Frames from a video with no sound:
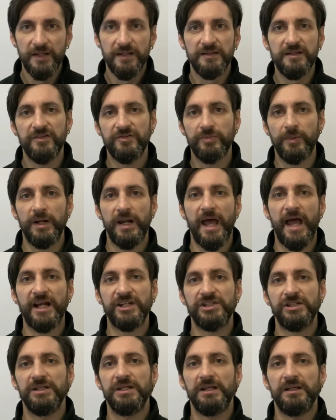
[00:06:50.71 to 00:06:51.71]
This one
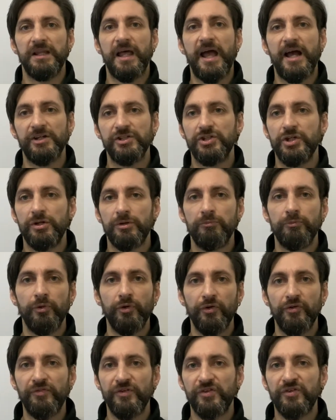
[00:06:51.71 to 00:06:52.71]
actually allows you to
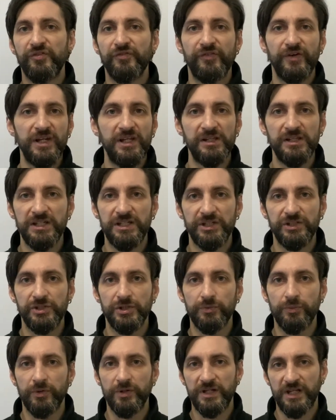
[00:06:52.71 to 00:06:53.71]
move as freely as
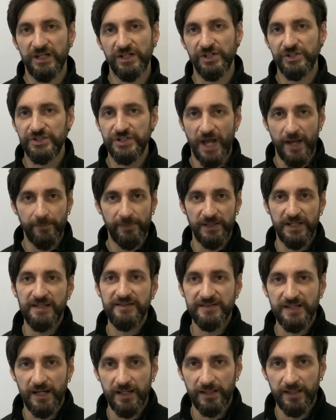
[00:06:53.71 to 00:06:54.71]
you would in a
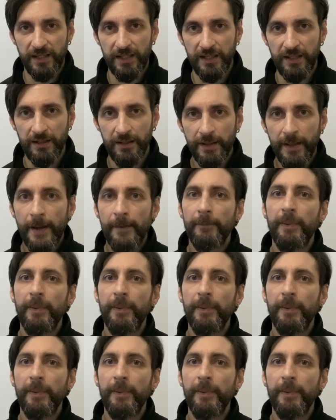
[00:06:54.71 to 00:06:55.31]
Japanese cut gi,